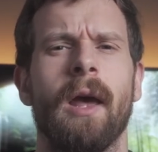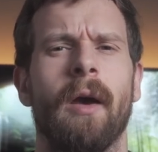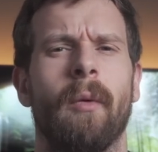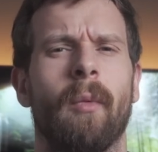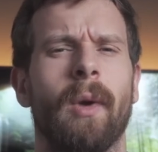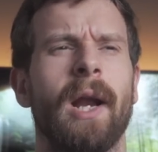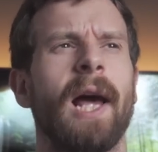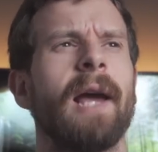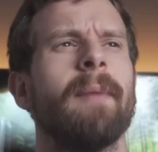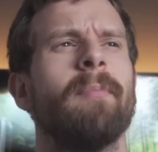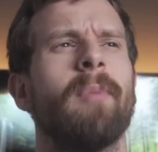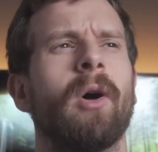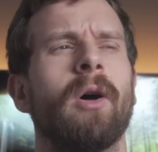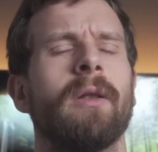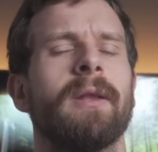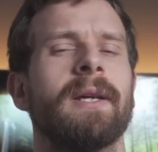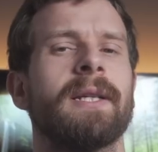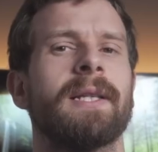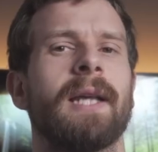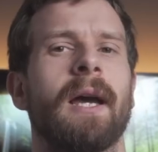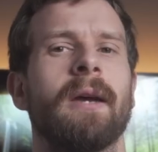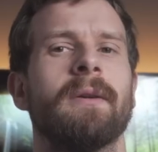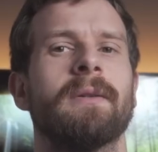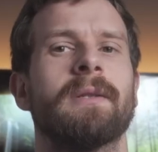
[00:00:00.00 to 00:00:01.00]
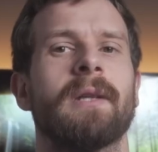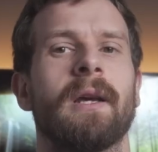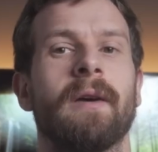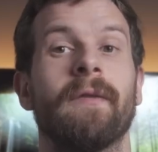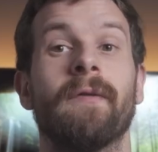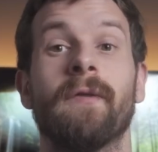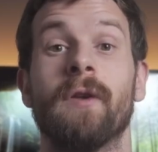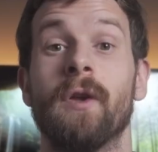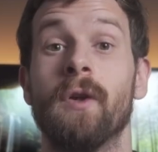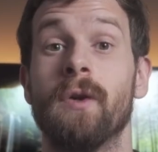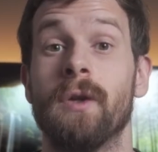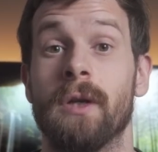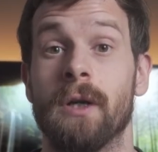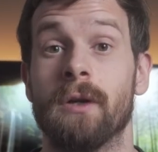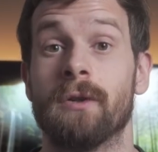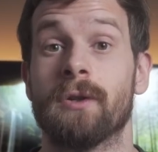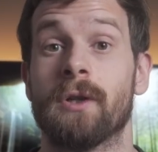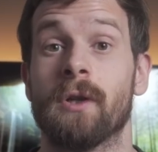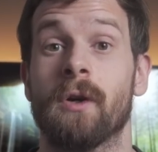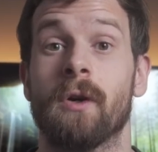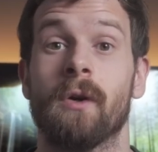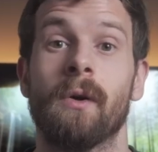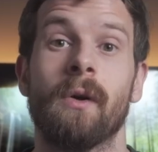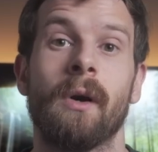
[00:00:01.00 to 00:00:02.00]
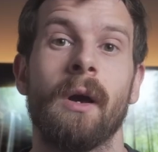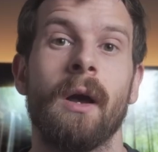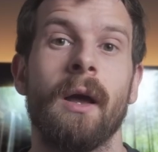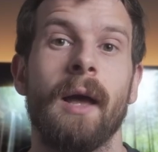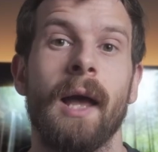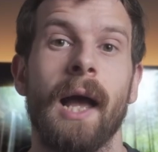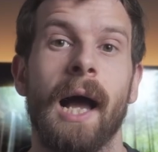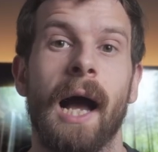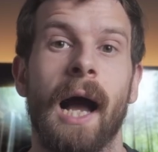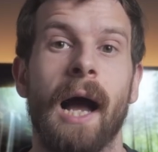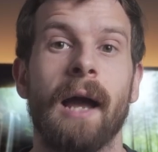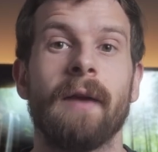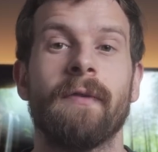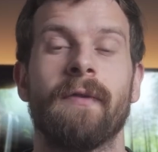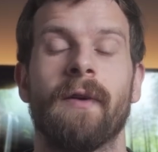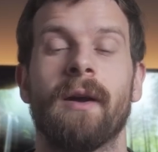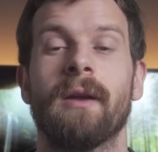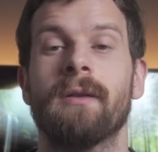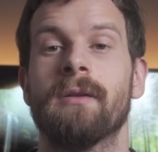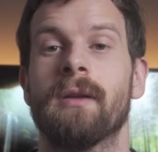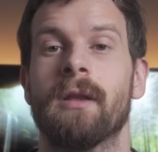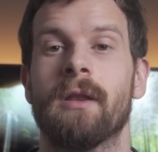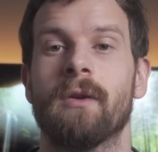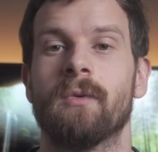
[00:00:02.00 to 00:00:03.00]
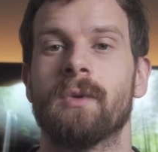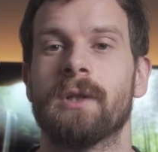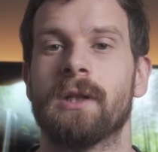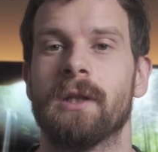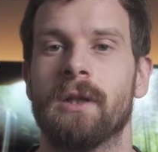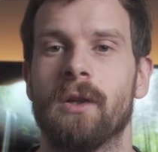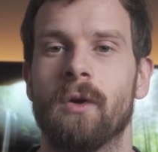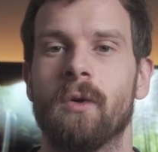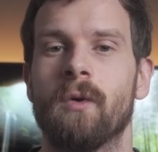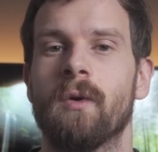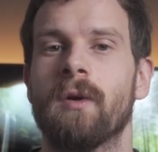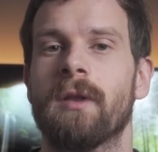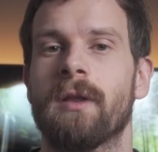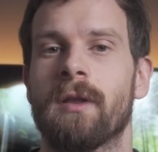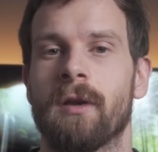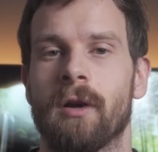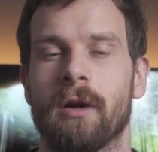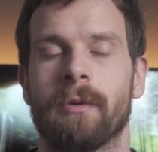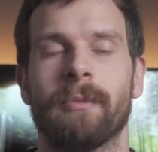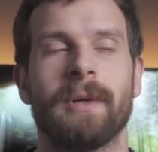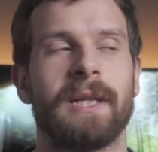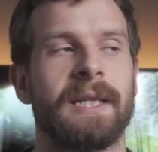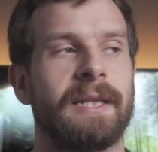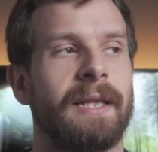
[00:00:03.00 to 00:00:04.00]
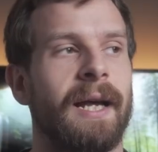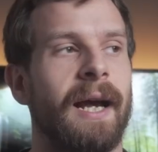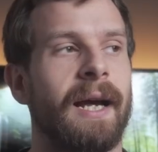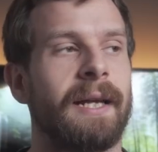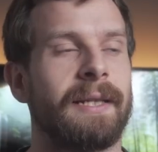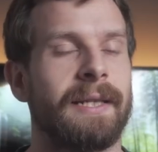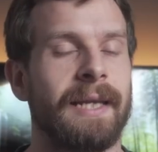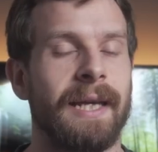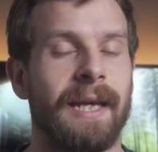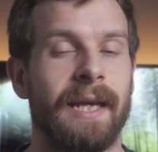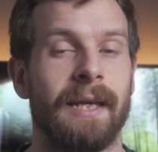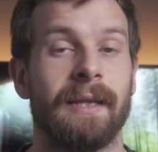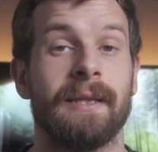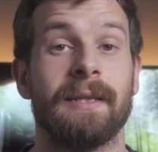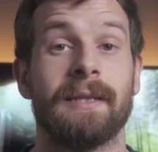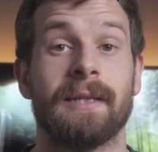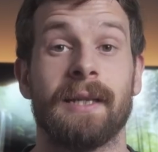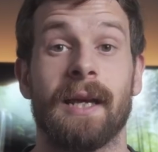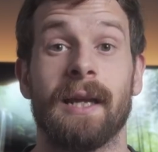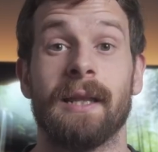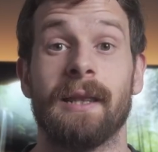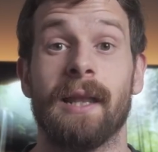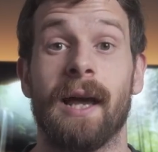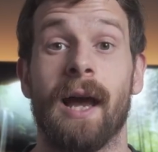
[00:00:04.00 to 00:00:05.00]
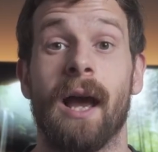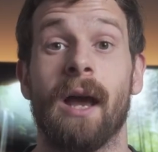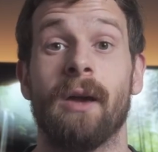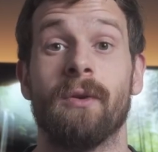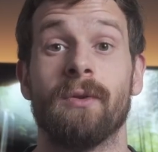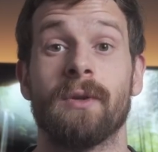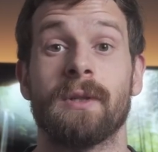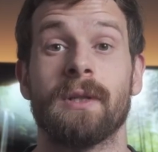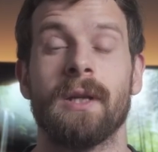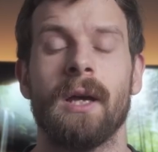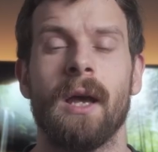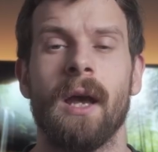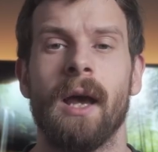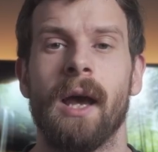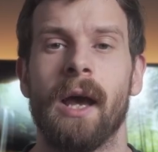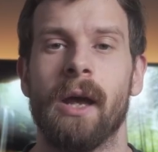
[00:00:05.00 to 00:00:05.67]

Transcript: and when I bought this house a few years ago, I found that there was no thermostat inside the house,